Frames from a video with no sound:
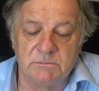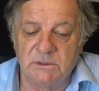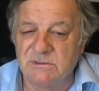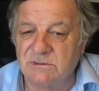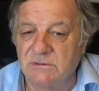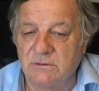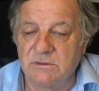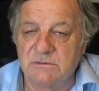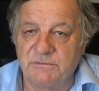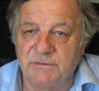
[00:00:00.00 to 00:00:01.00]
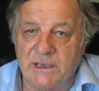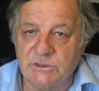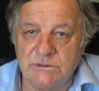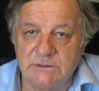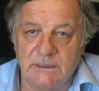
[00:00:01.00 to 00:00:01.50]
because it'll cost a
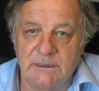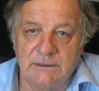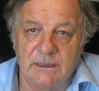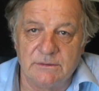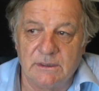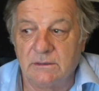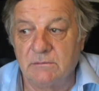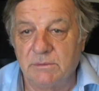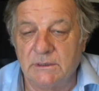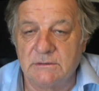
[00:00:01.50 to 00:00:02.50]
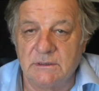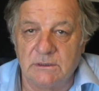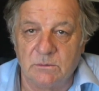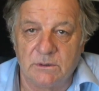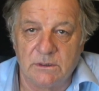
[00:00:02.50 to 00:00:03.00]
fraction to get done there compared to
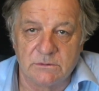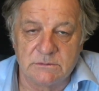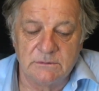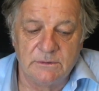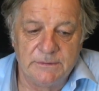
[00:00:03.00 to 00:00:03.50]
anywhere else.